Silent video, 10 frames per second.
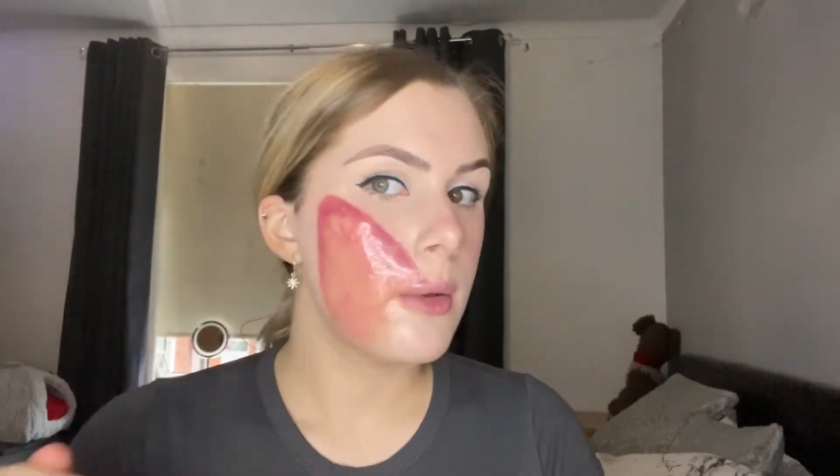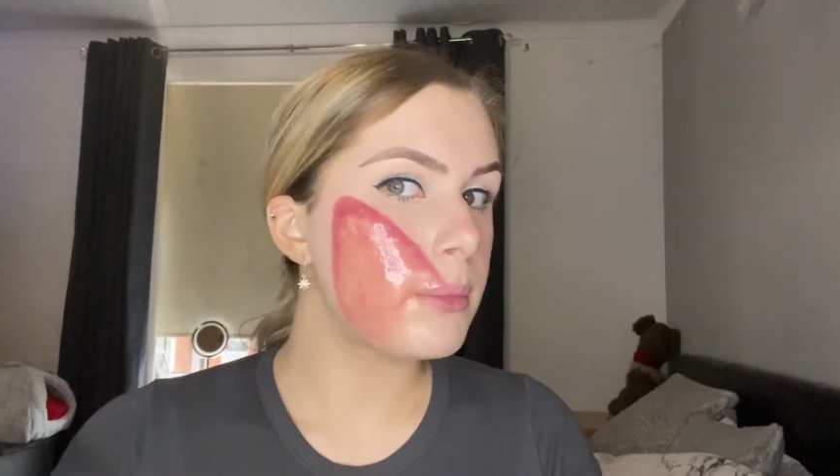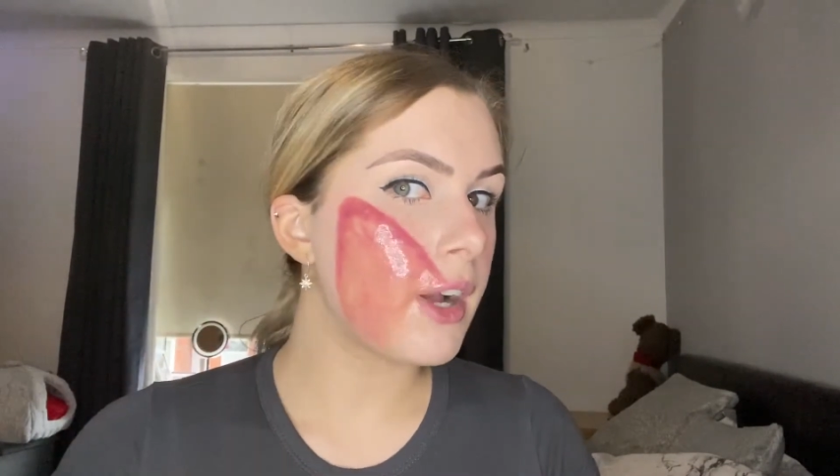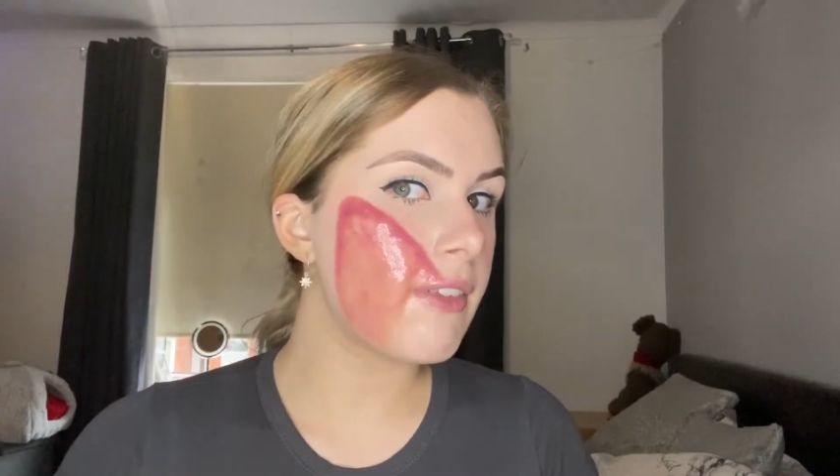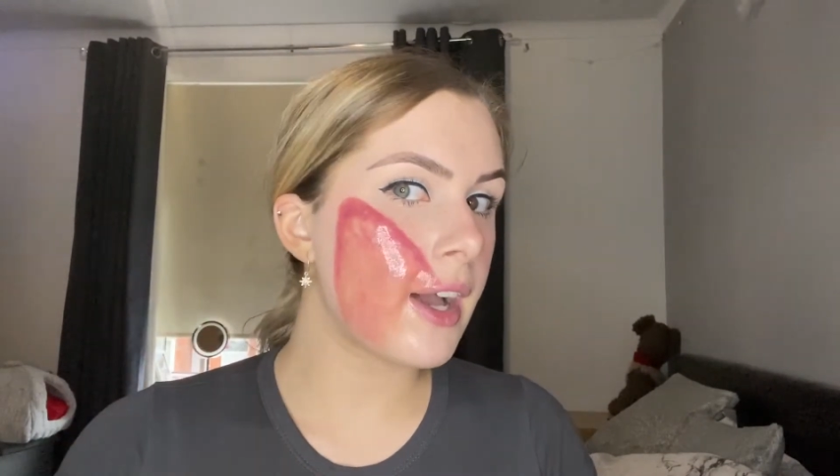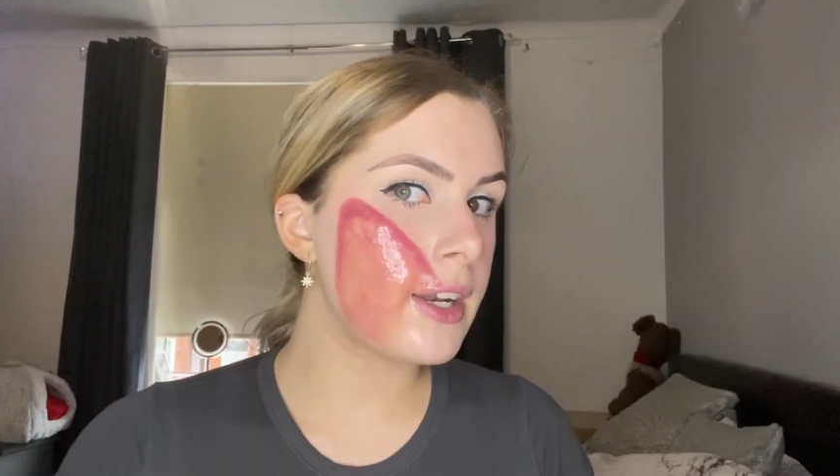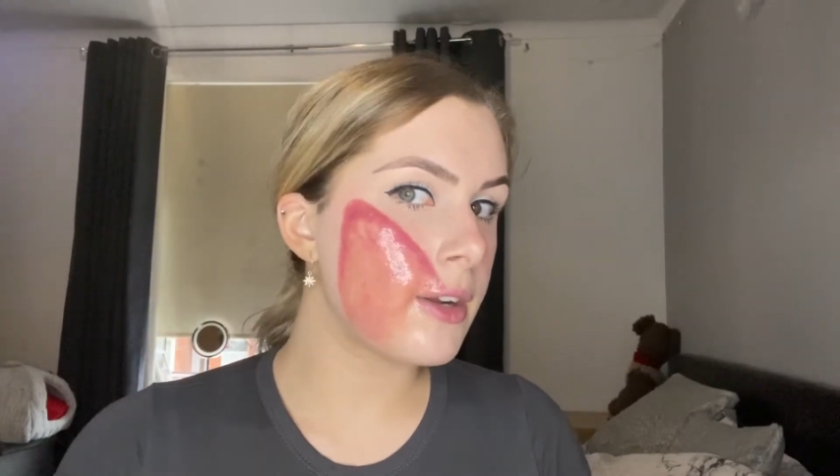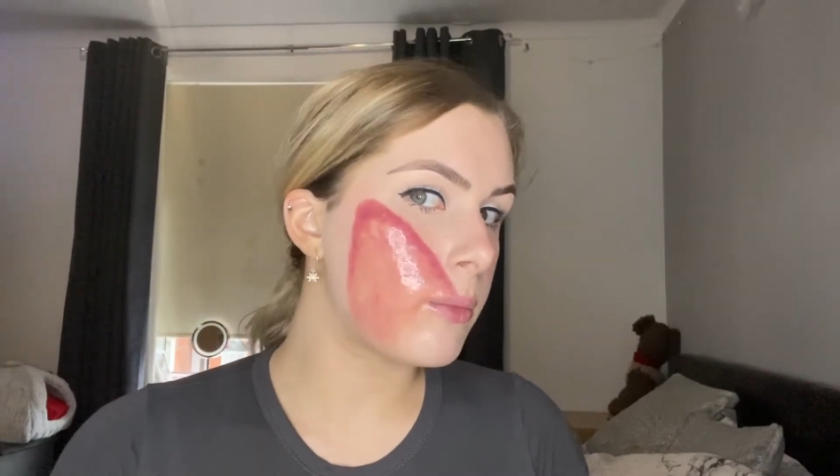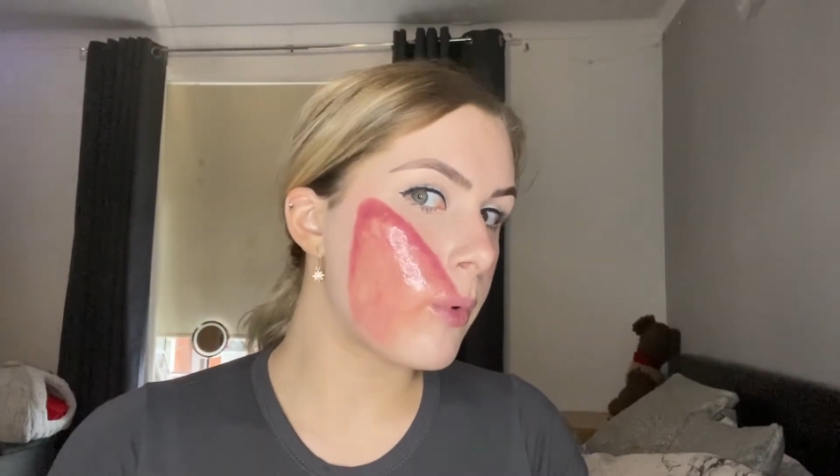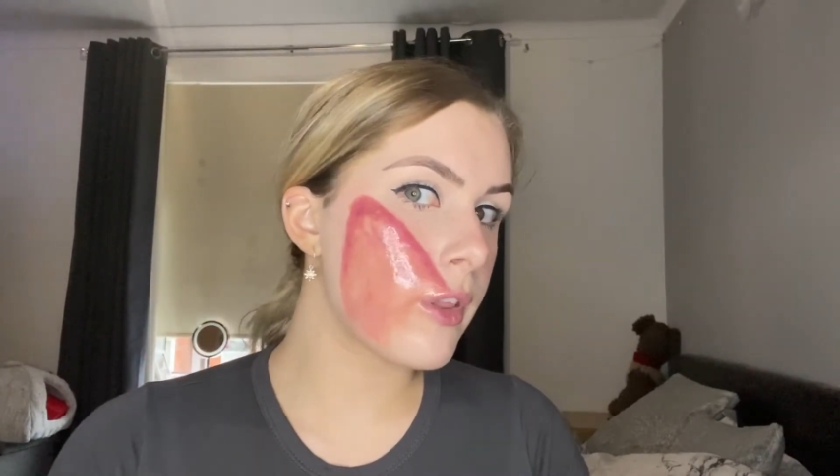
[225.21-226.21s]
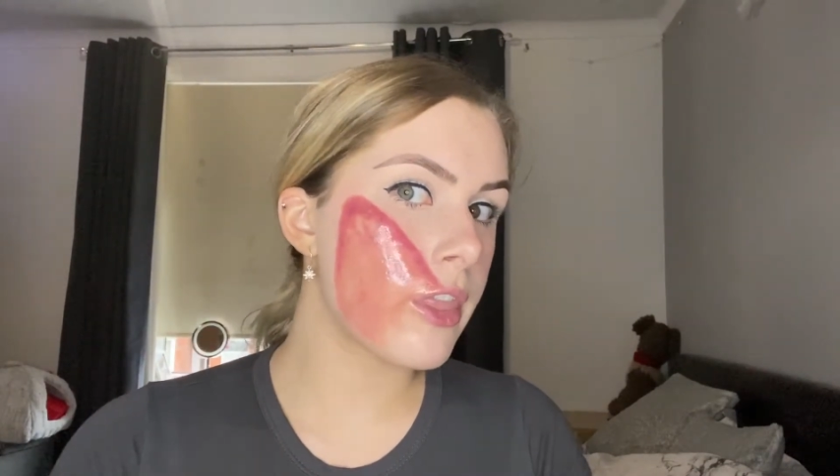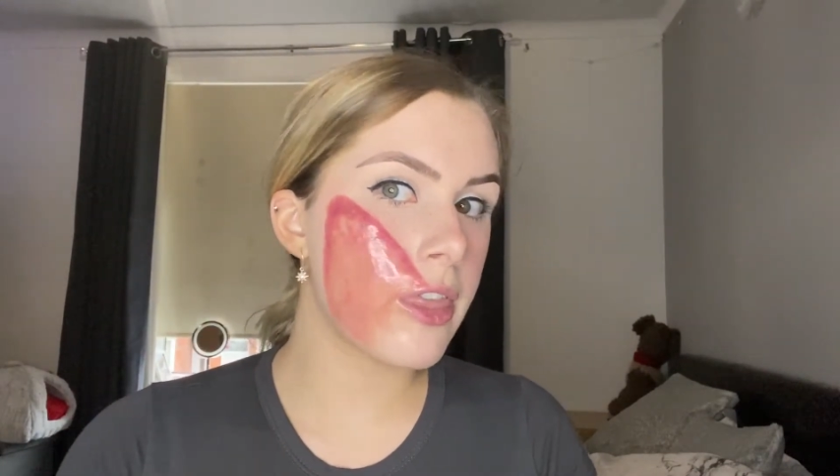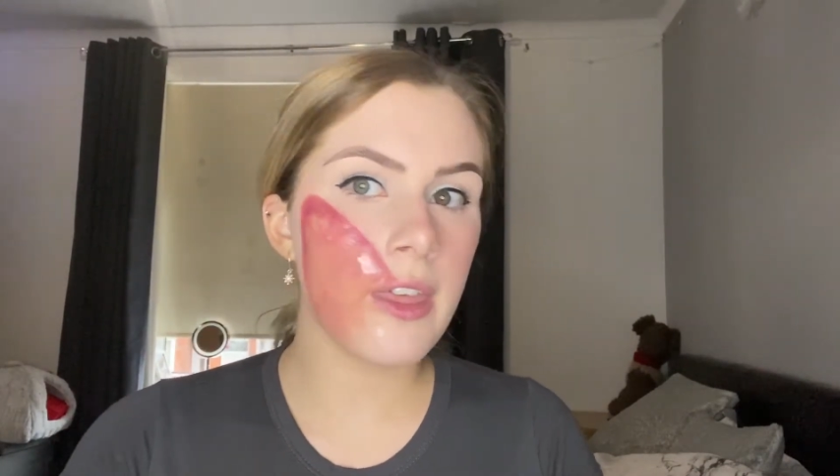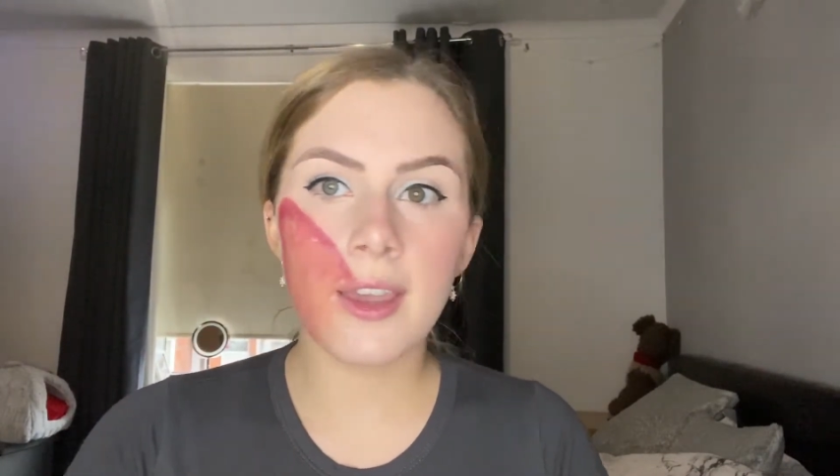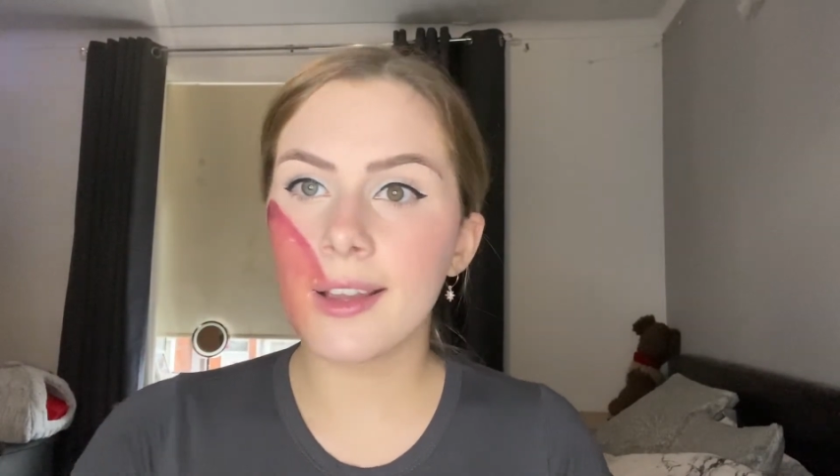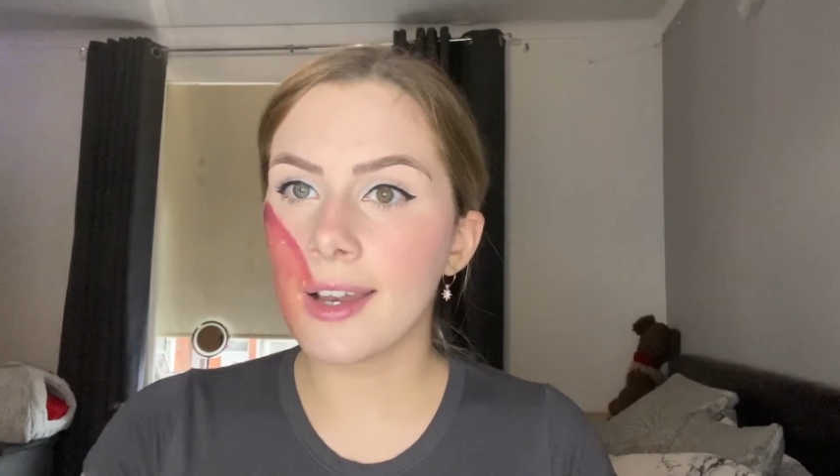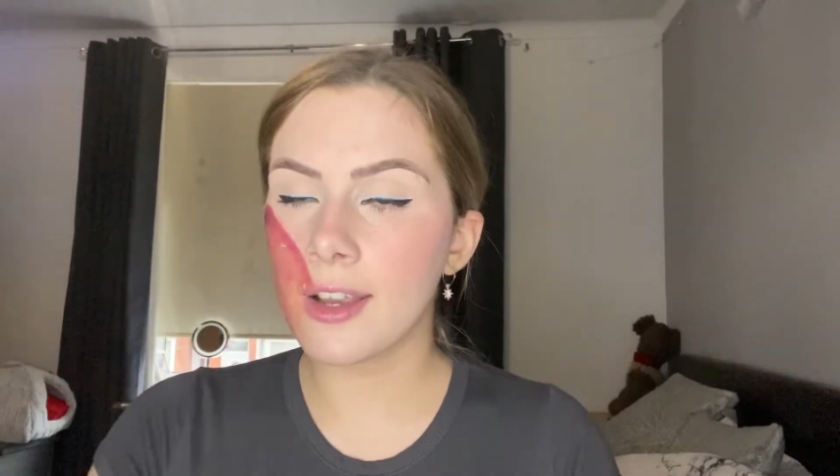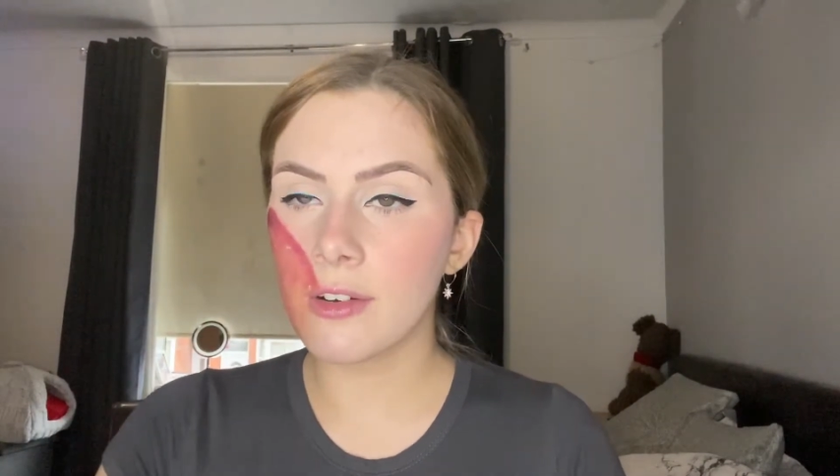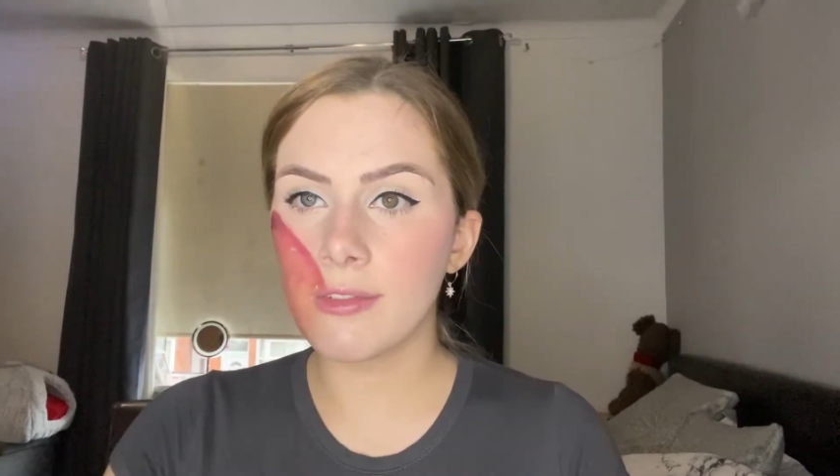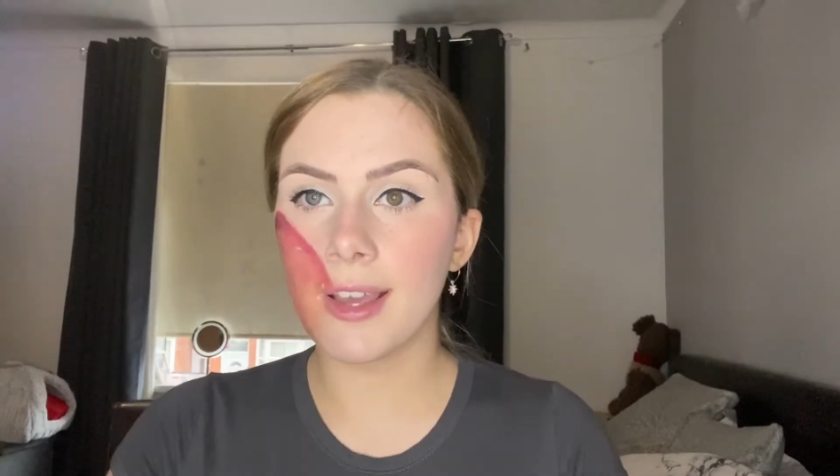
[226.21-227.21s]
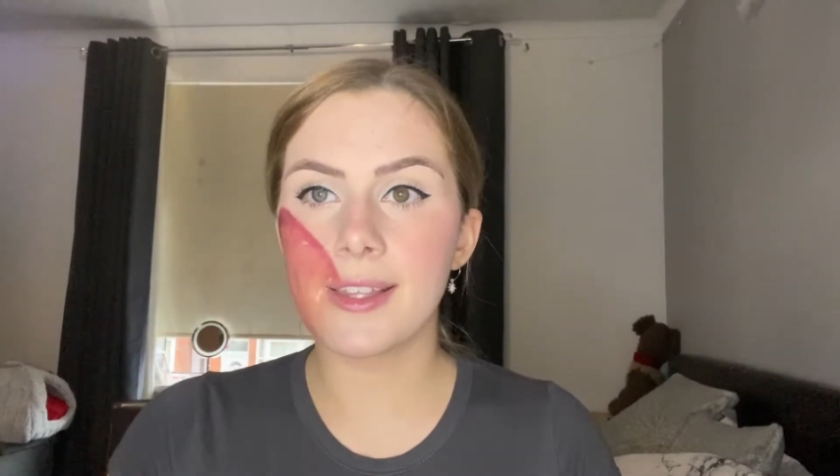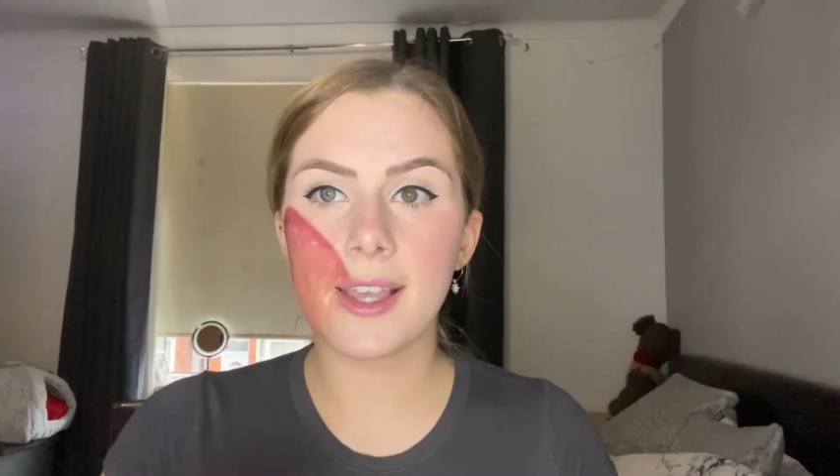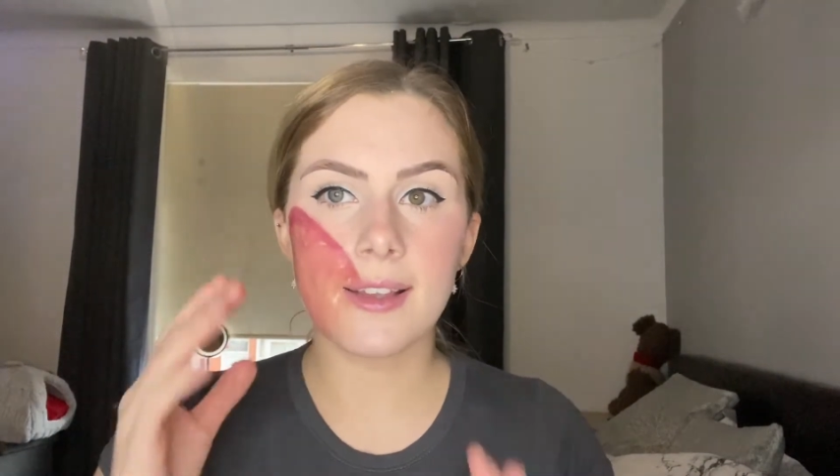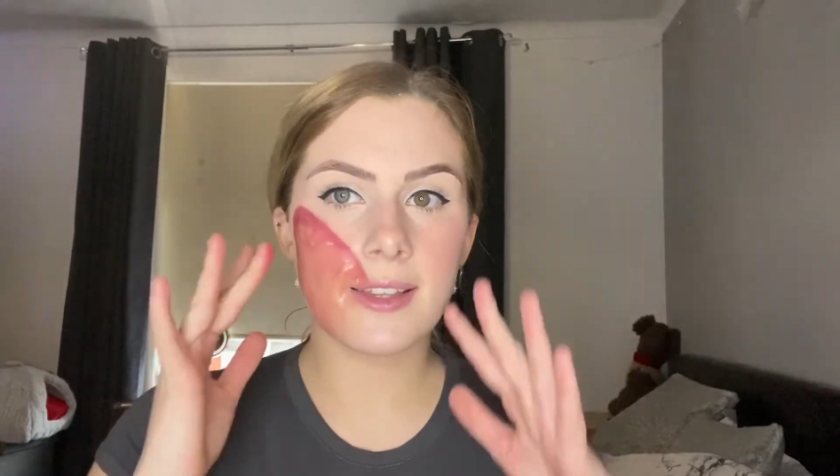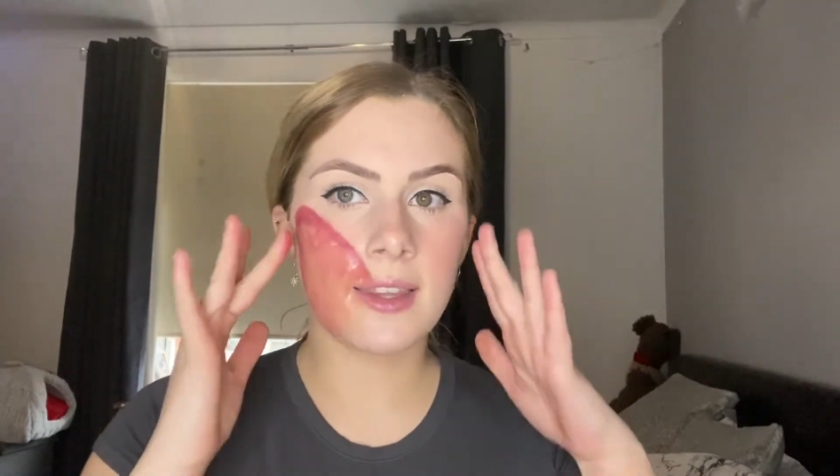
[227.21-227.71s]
but I've added on one thick layer of latex,